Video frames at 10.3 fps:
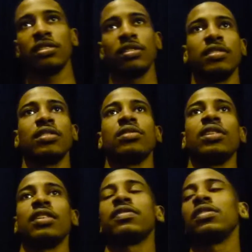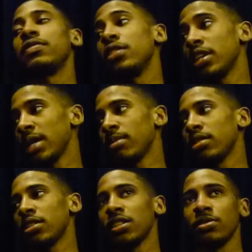You know, thankfully for a game
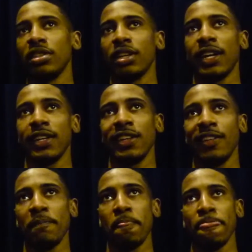like this, we can kind of get,